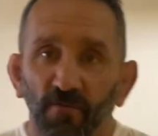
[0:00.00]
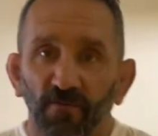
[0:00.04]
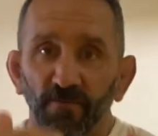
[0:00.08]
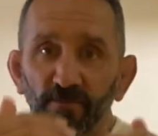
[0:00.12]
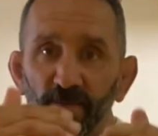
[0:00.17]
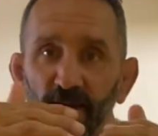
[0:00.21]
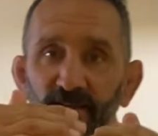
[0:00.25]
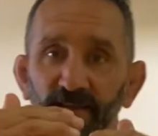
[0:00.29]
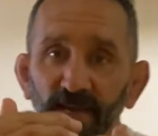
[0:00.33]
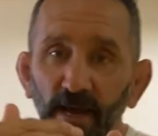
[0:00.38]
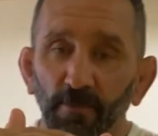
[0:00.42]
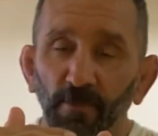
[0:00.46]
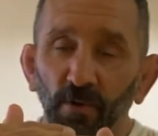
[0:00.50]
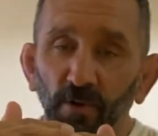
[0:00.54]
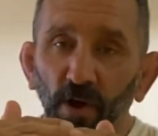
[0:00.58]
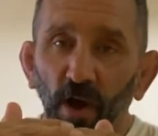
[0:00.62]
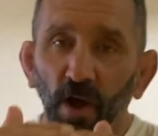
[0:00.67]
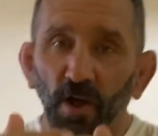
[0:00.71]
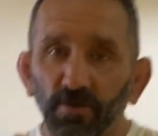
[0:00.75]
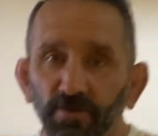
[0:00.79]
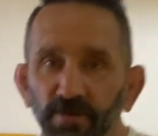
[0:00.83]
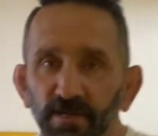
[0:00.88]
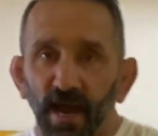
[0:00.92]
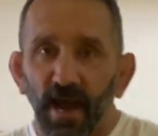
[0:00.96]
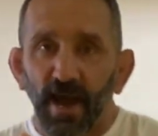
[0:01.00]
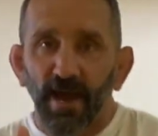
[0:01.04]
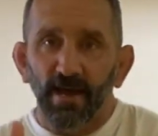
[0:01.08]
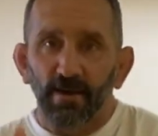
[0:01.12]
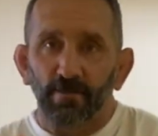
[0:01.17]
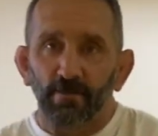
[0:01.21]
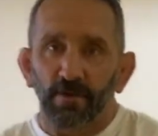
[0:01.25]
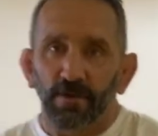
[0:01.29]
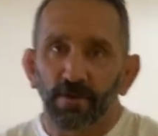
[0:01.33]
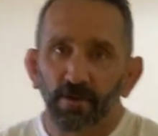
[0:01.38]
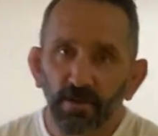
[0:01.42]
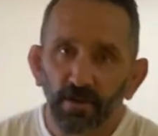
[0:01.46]
from that double collar
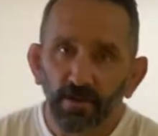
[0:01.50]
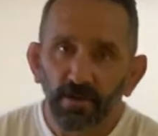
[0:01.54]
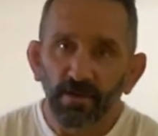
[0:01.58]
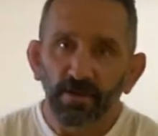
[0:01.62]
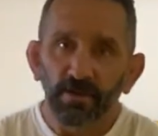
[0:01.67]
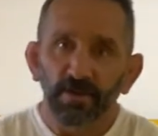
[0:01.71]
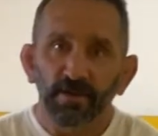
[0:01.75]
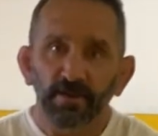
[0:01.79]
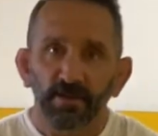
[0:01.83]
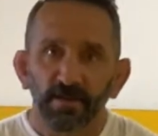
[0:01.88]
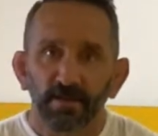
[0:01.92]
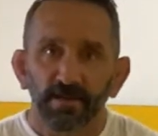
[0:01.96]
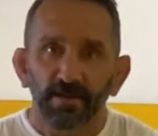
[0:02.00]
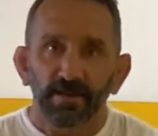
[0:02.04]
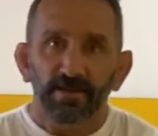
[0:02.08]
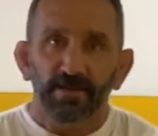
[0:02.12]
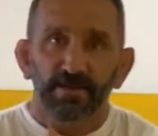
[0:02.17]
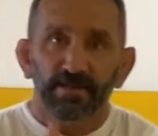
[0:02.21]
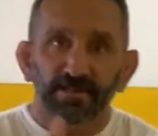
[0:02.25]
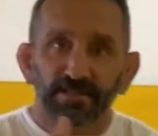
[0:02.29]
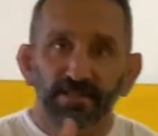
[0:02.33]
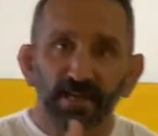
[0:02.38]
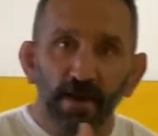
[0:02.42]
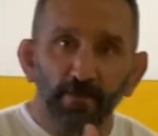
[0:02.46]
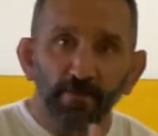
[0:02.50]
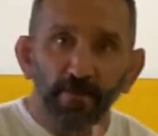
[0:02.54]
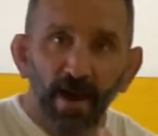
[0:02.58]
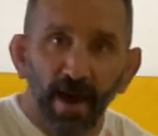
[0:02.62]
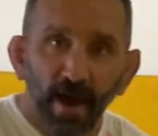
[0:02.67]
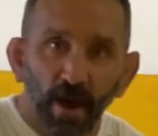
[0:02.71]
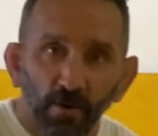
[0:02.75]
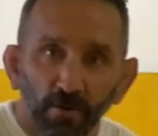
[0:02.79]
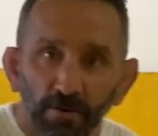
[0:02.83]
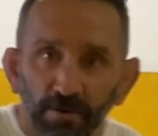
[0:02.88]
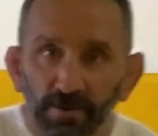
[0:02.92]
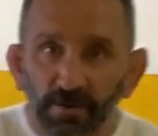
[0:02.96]
tie-up, step
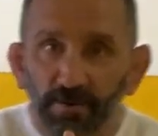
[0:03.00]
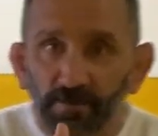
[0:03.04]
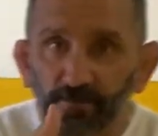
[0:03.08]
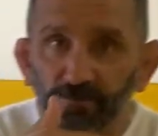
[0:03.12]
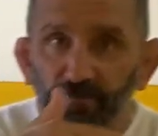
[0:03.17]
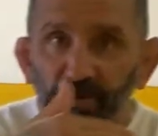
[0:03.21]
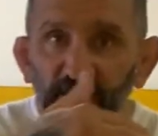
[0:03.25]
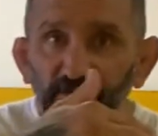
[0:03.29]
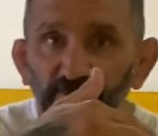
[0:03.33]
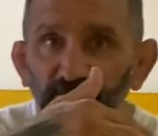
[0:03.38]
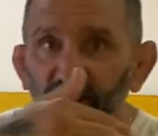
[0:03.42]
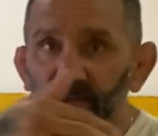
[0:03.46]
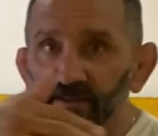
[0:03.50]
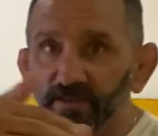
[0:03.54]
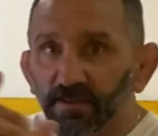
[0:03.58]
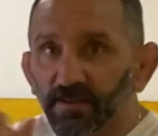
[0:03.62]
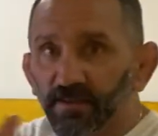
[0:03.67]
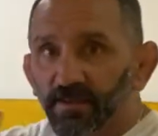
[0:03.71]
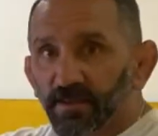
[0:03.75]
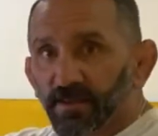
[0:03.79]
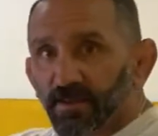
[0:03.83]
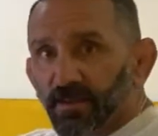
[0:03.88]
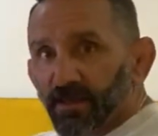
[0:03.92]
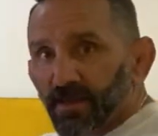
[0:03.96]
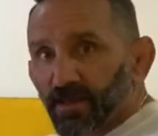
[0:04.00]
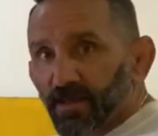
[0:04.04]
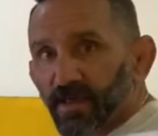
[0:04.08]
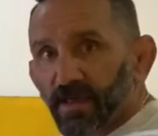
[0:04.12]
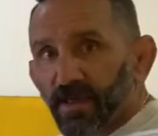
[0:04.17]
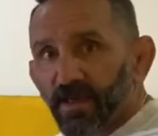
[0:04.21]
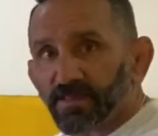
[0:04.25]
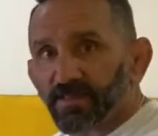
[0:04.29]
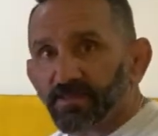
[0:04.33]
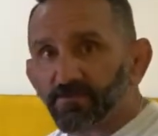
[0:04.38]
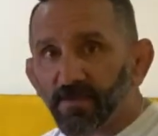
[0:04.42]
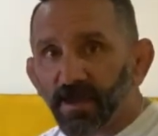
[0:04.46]
out, pivot,
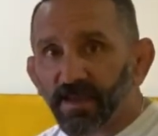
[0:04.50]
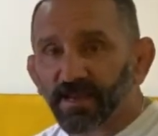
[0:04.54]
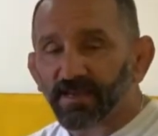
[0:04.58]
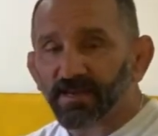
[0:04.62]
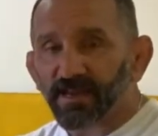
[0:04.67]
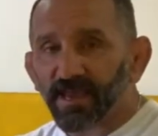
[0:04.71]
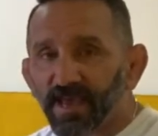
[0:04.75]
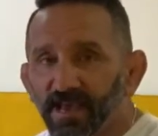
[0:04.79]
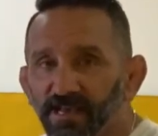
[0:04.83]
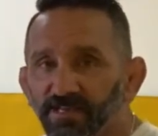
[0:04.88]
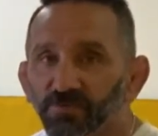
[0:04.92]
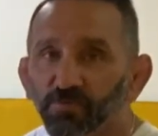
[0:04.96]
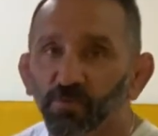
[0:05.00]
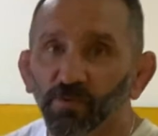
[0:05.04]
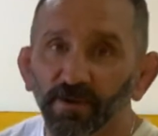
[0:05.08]
and then make an S